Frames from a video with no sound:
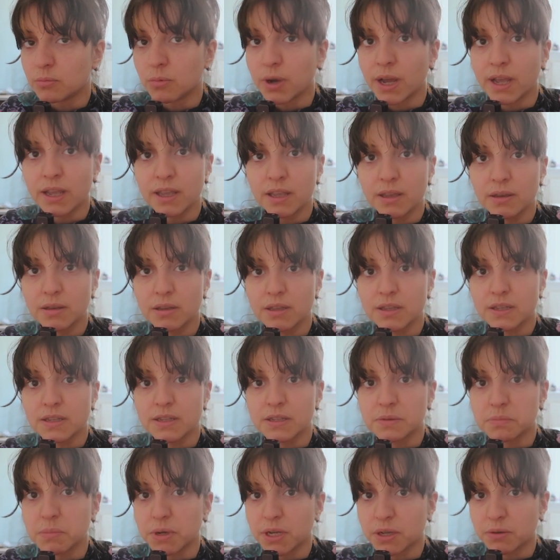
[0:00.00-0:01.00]
Why
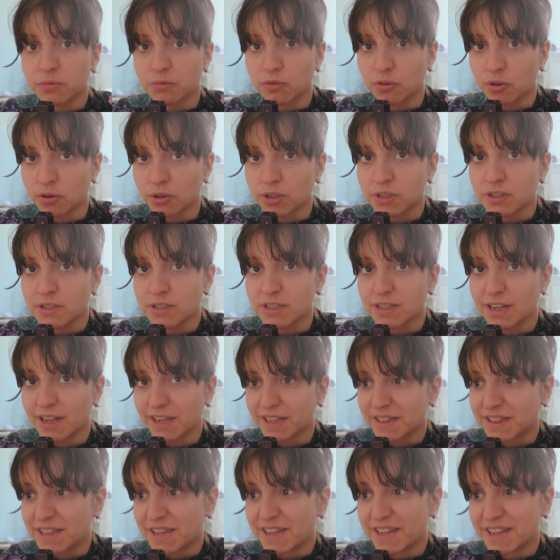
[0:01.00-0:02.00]
is my voice
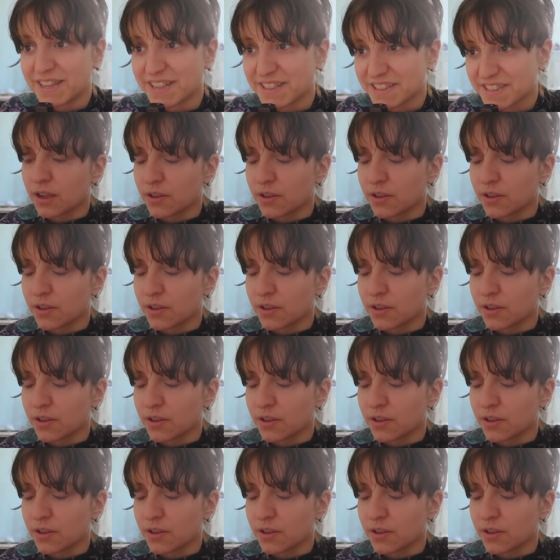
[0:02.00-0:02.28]
like that?